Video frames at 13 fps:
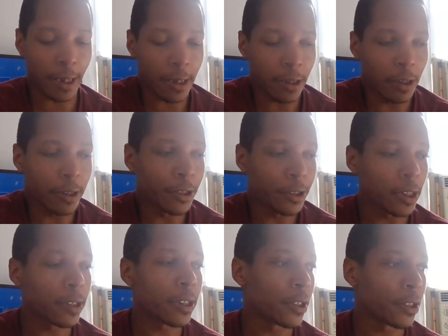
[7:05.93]
you
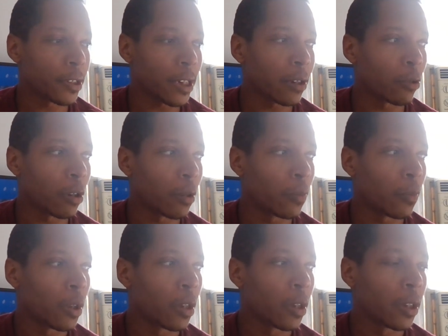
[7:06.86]
sit there and say to
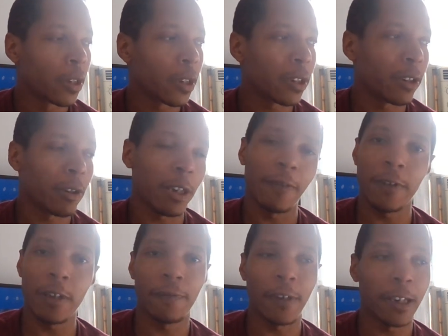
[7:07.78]
him,
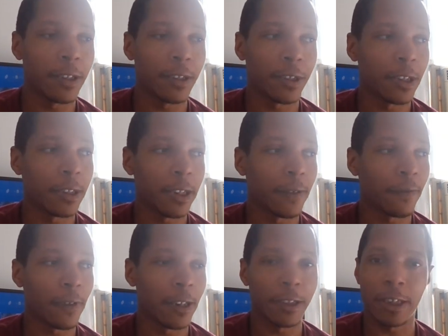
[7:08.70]
if I didn't sit there
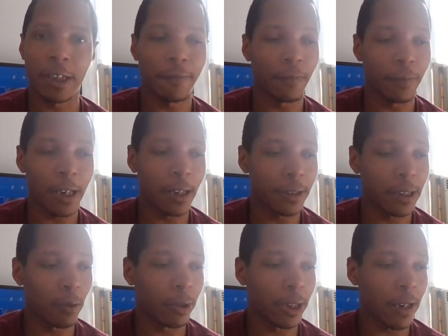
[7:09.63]
and find this out from
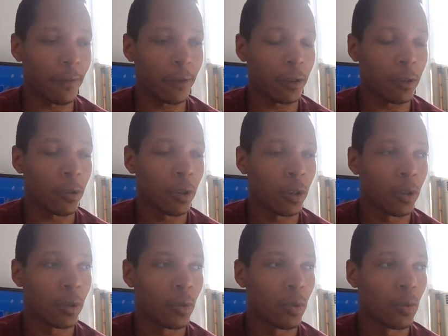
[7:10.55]
Dante or whatever,
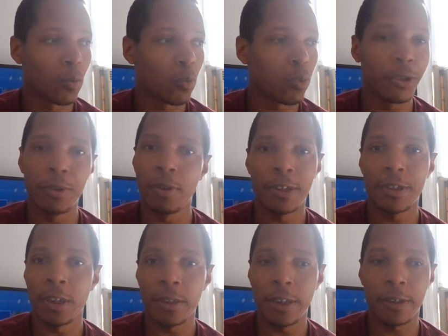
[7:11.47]
what are you
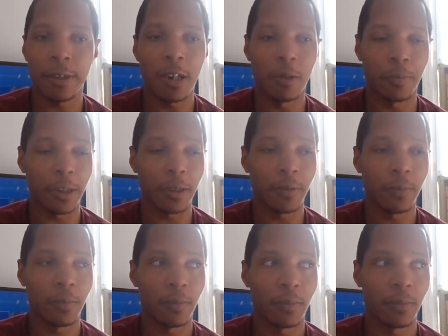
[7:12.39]
gonna sit there and tell me?"
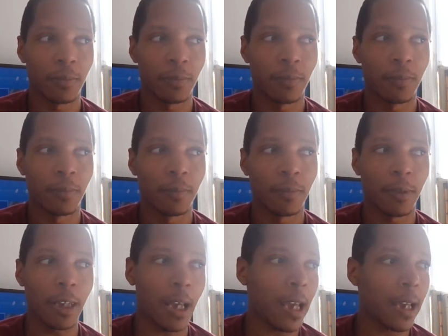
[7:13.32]

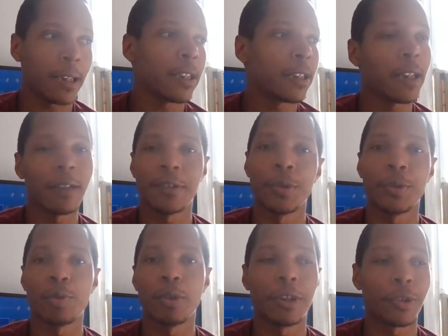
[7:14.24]
And he gives
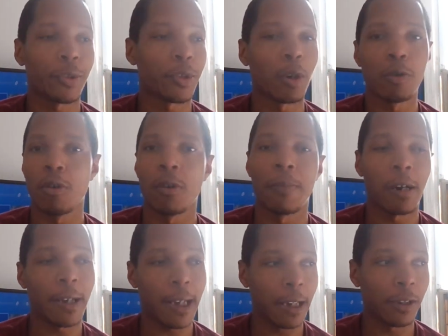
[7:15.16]
some sort of circle
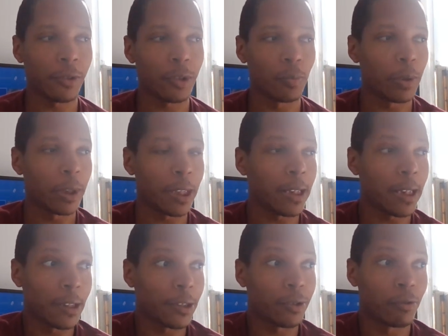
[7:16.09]
by answer, but
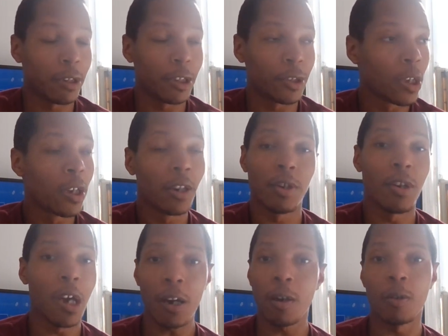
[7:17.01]
the answer is
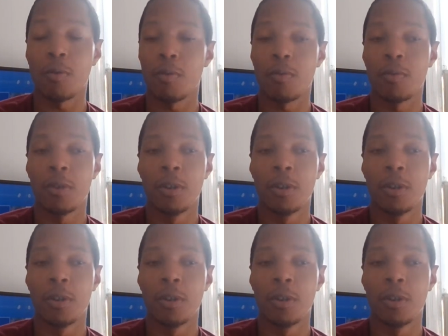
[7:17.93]
no.